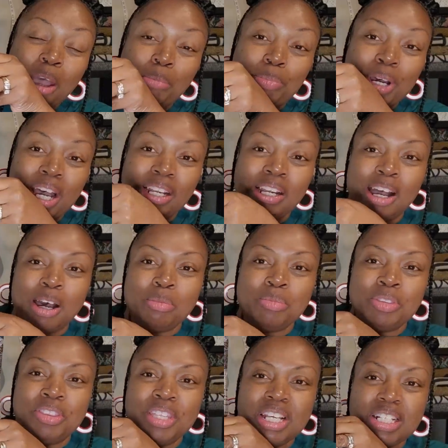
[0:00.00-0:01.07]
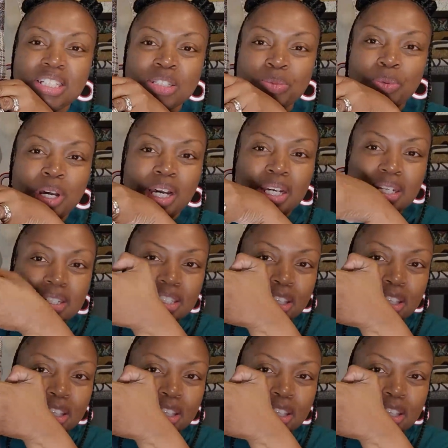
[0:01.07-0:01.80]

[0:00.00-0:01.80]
But this was,